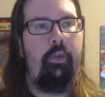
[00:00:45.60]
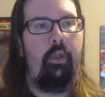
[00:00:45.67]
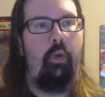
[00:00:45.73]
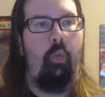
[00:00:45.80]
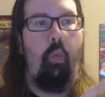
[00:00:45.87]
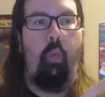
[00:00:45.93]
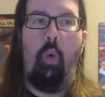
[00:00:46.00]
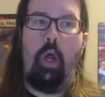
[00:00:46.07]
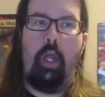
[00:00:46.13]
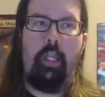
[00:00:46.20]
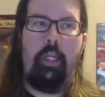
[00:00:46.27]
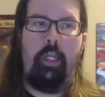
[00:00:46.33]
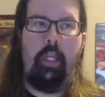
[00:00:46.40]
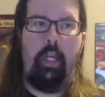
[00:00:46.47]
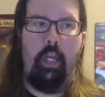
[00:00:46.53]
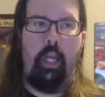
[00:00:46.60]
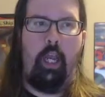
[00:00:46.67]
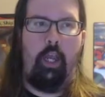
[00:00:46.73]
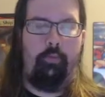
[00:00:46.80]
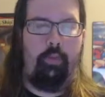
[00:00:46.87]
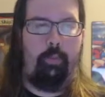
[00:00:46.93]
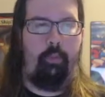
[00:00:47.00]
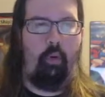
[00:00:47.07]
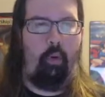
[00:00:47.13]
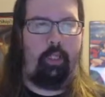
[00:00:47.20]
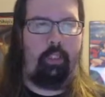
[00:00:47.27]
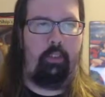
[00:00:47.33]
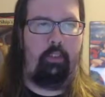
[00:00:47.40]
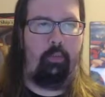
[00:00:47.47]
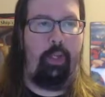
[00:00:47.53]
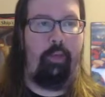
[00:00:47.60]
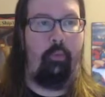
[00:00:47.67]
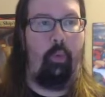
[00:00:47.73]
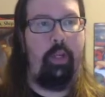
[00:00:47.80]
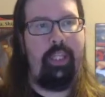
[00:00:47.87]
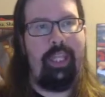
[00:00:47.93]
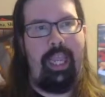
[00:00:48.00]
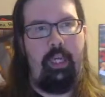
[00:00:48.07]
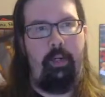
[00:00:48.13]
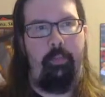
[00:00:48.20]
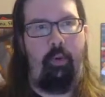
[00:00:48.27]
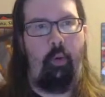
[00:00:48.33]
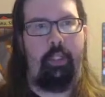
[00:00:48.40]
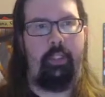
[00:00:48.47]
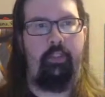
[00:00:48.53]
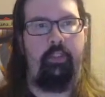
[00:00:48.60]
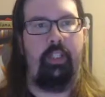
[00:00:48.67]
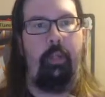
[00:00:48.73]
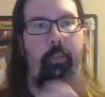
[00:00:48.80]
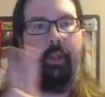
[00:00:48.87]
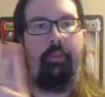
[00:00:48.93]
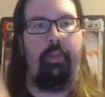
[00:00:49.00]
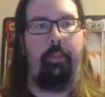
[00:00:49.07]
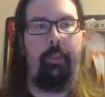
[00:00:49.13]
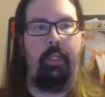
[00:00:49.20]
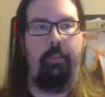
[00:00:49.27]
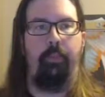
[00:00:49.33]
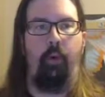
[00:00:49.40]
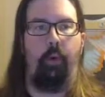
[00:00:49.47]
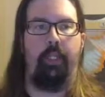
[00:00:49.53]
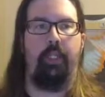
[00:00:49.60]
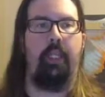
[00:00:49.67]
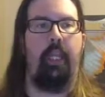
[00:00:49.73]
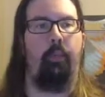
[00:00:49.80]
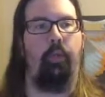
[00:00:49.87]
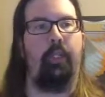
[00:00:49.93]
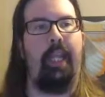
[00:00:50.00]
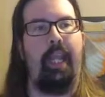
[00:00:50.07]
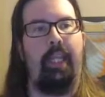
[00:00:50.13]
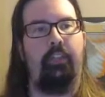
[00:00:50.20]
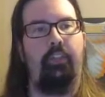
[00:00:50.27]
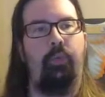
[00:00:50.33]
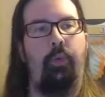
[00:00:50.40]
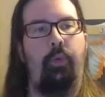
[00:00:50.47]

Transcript: one of the points. We have one of the endpoints, and we have the midpoint. And we're tasked with